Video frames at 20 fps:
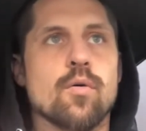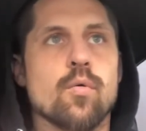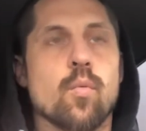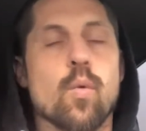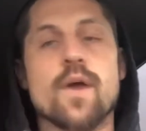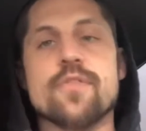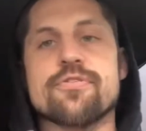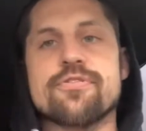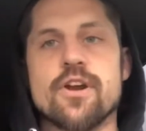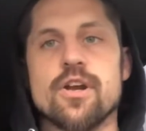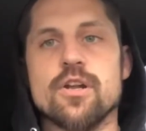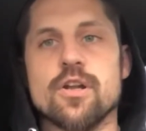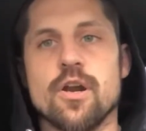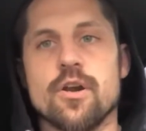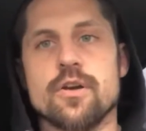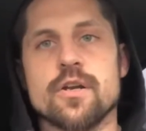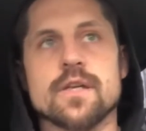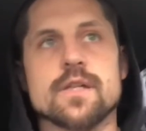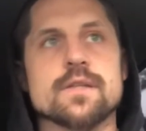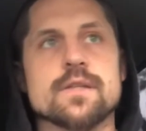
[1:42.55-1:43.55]
what they're
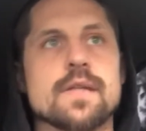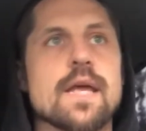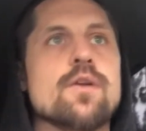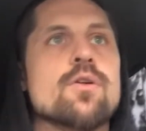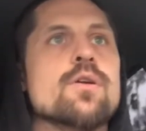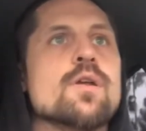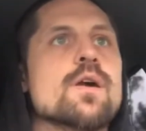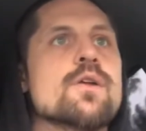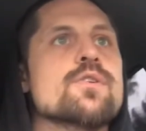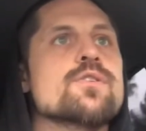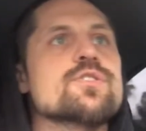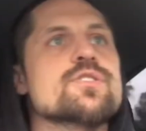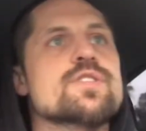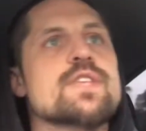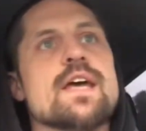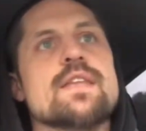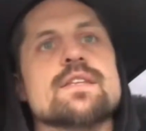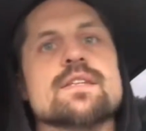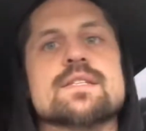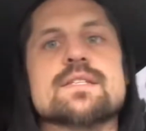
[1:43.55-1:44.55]
learning. They don't
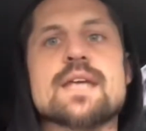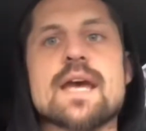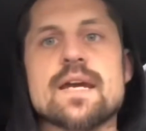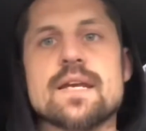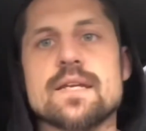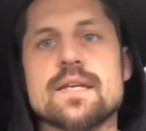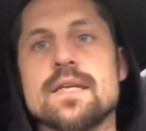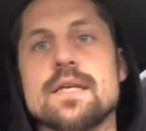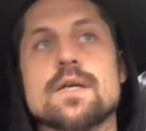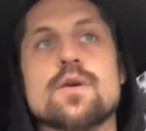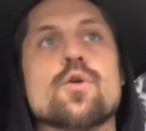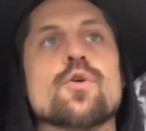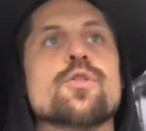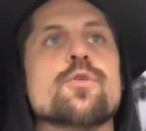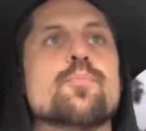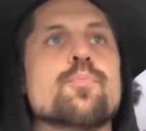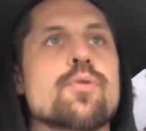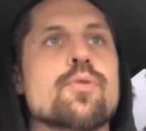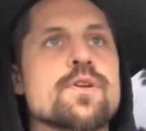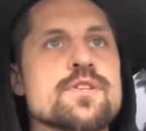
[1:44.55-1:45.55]
understand the technique or
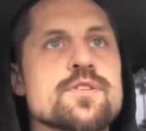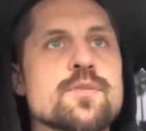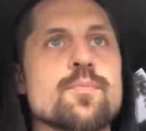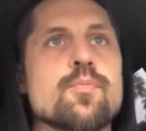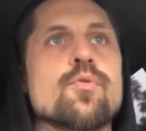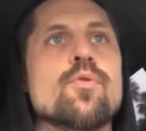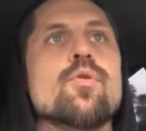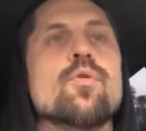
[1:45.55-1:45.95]
the principle,